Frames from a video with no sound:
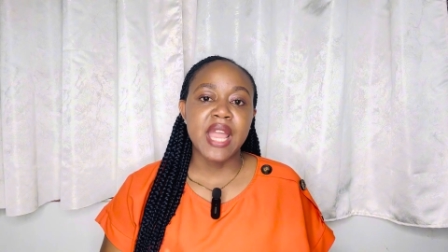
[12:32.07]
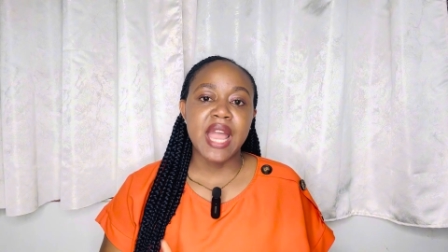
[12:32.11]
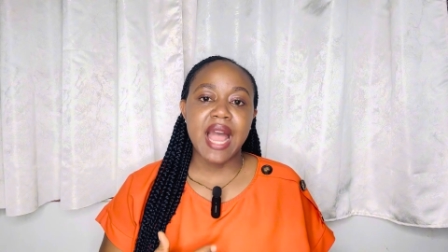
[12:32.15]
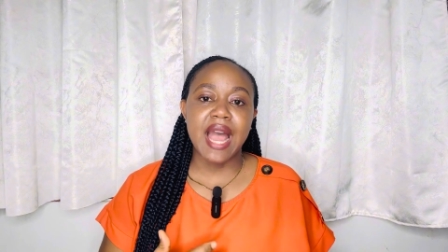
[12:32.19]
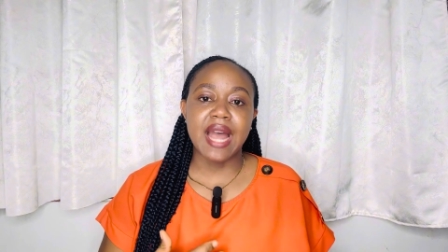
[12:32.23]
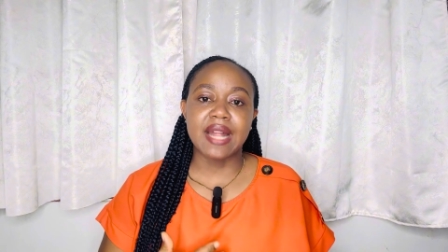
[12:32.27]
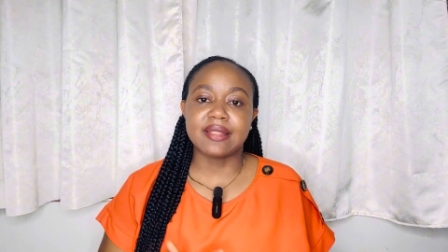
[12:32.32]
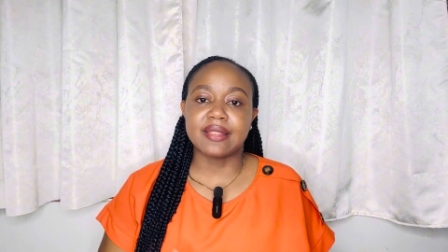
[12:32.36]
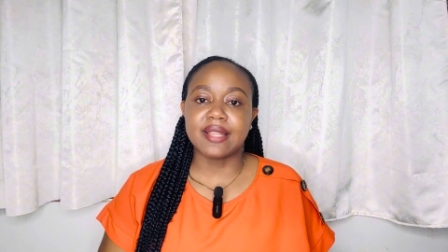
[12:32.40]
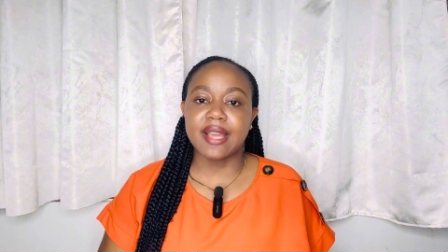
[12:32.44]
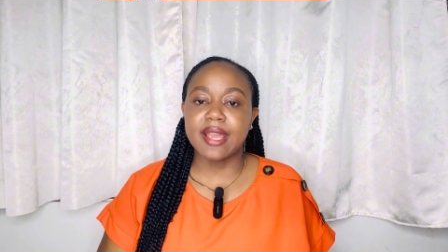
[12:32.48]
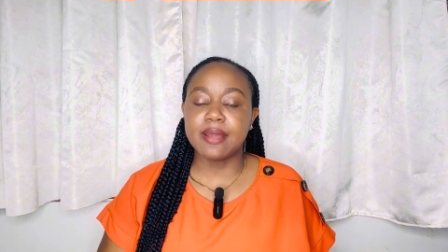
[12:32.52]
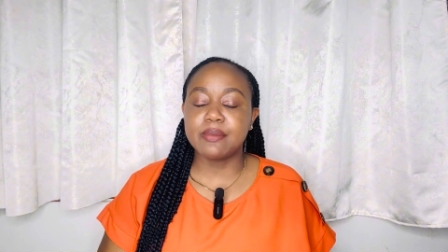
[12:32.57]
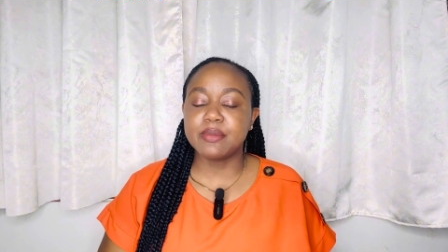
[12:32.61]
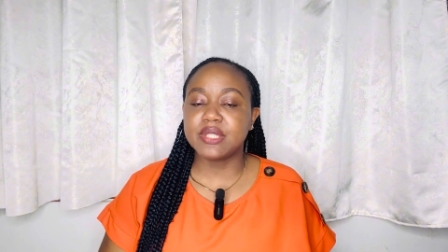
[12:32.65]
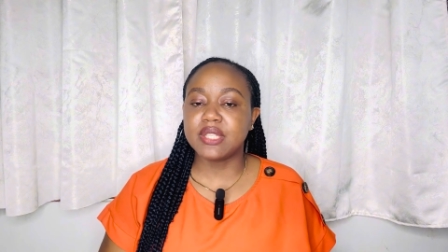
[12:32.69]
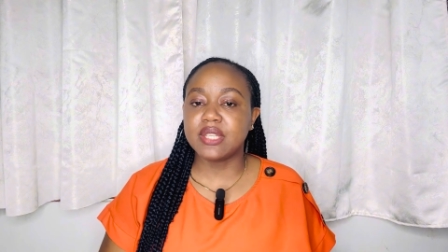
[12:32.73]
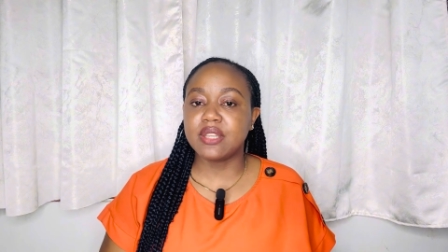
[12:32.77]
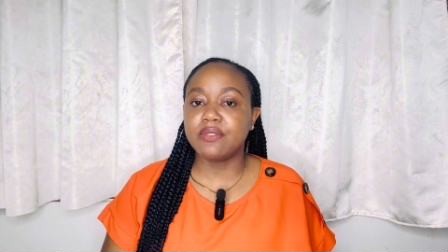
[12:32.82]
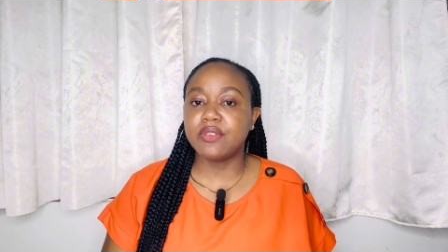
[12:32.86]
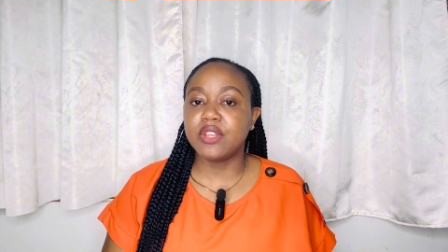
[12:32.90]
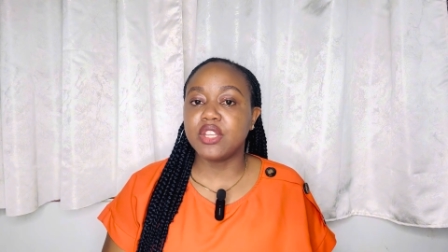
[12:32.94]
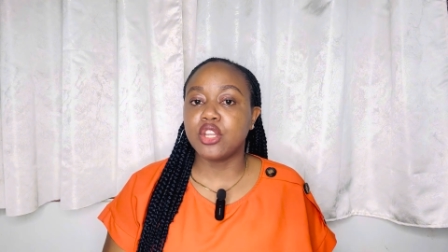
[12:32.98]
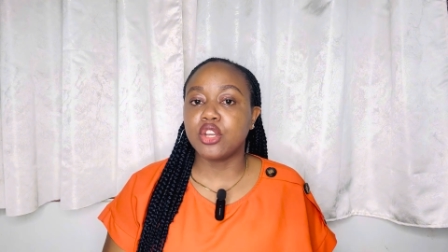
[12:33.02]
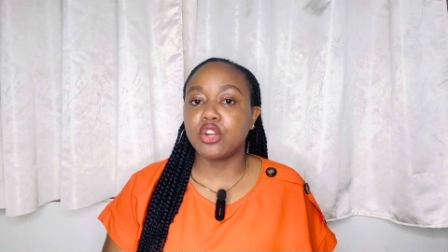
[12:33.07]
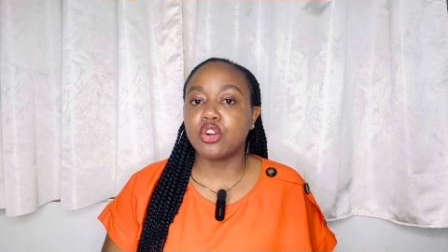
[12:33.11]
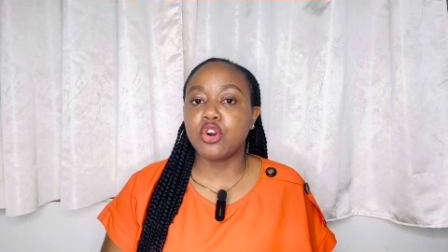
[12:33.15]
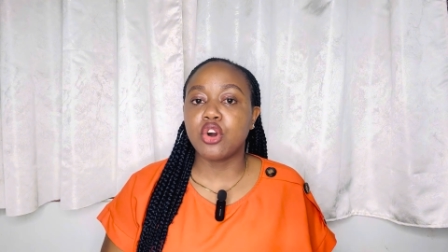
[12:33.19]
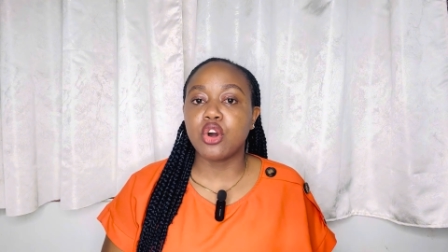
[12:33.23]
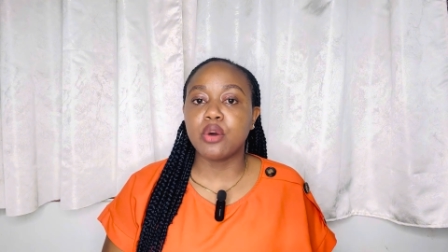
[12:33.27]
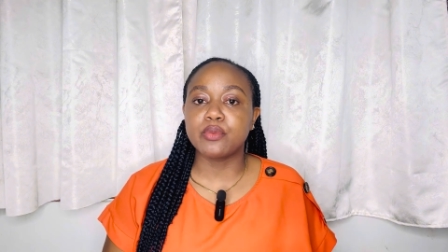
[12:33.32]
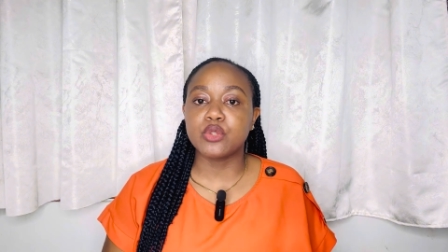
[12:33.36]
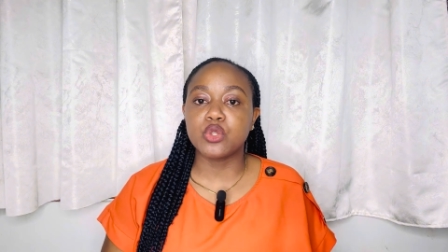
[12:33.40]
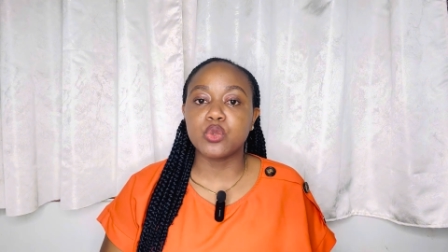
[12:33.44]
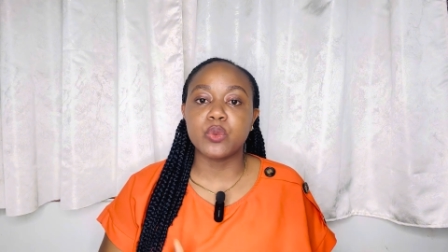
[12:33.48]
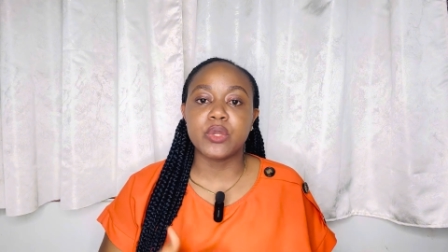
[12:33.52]
At times even it
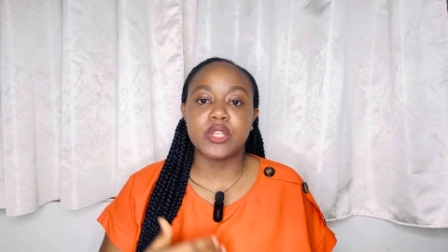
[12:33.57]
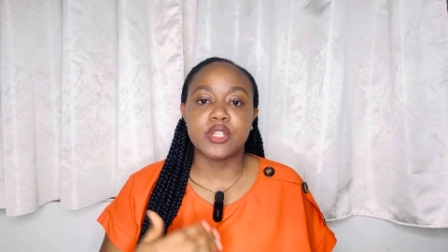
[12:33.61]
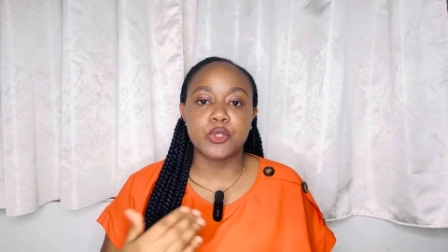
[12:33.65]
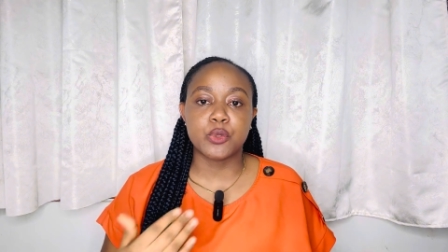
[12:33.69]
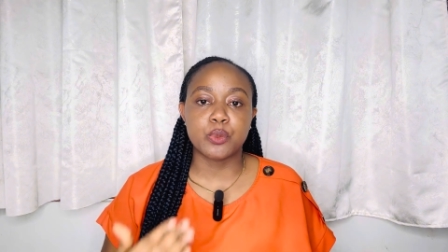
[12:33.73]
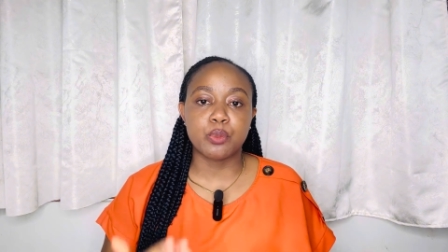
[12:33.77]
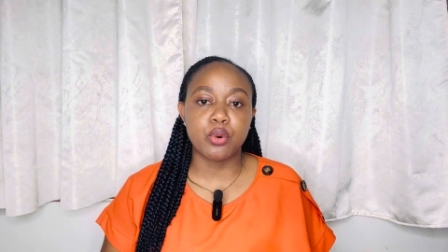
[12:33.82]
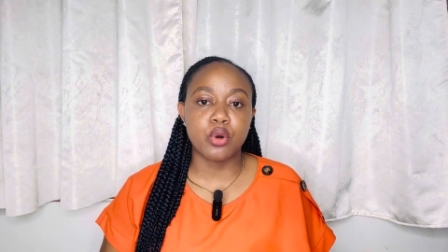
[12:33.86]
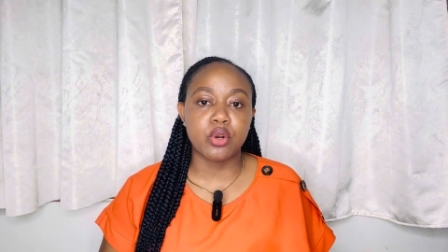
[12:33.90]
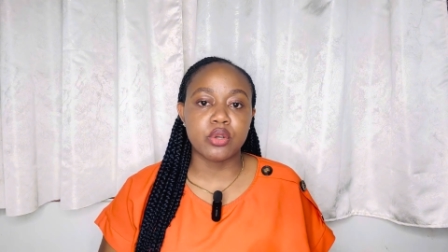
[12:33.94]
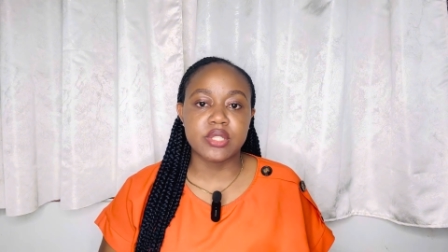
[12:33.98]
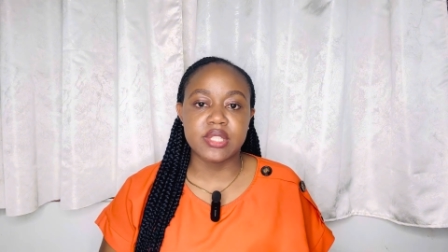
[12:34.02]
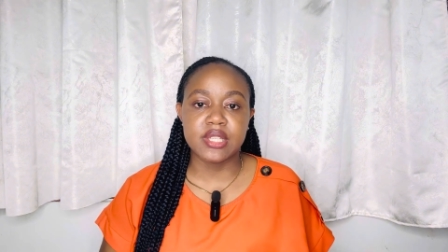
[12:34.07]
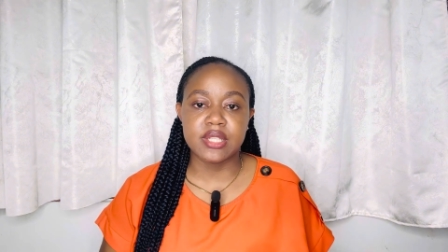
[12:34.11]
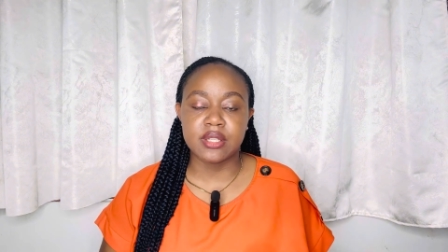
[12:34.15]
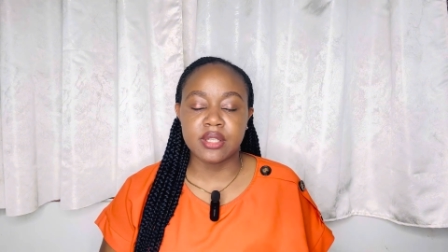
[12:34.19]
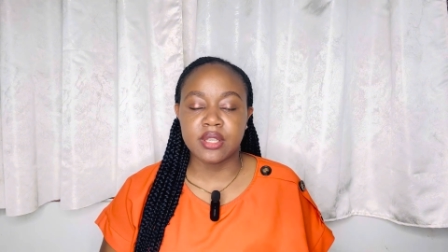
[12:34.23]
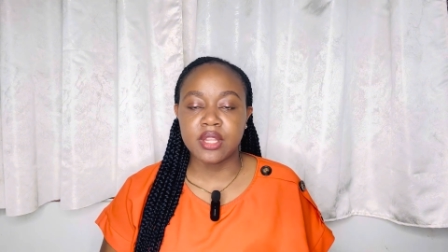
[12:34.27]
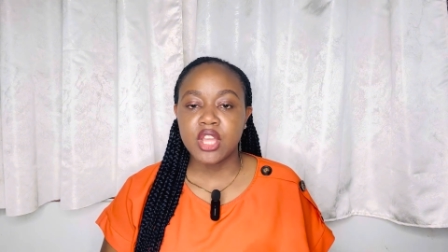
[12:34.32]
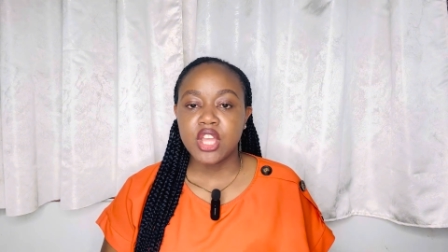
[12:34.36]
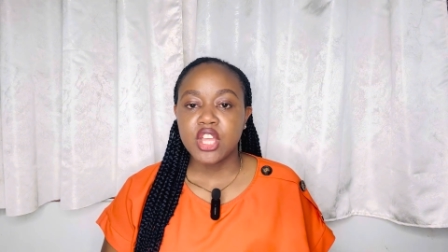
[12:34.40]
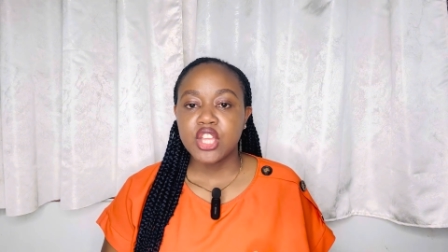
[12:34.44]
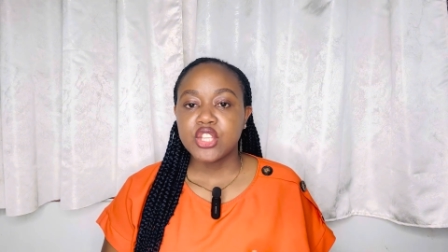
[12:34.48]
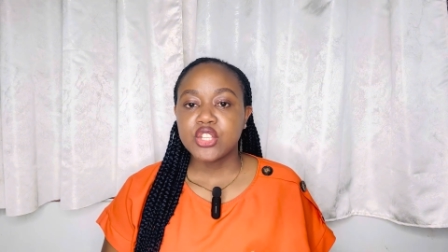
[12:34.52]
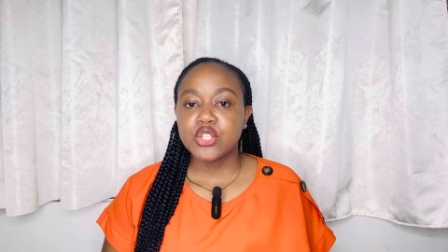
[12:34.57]
comes with spotting.